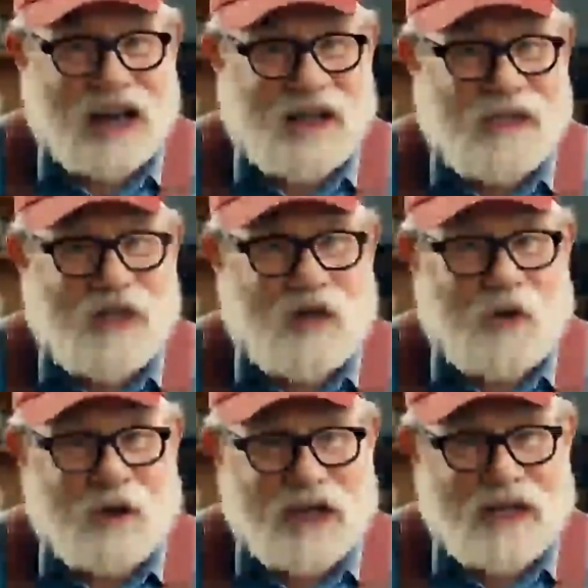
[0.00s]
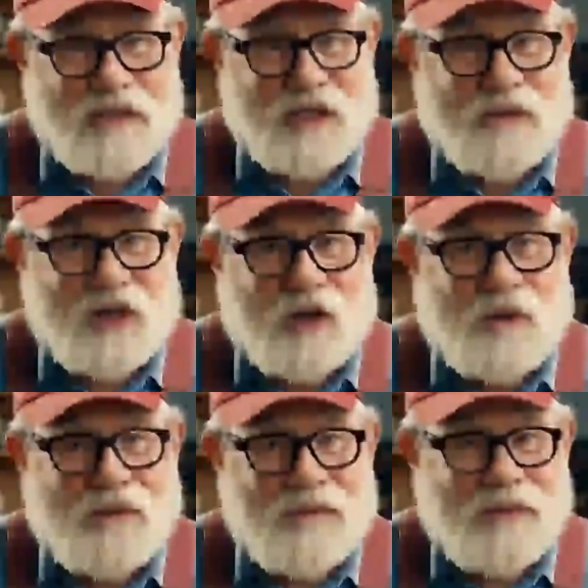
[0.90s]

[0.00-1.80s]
and let your creativity flow.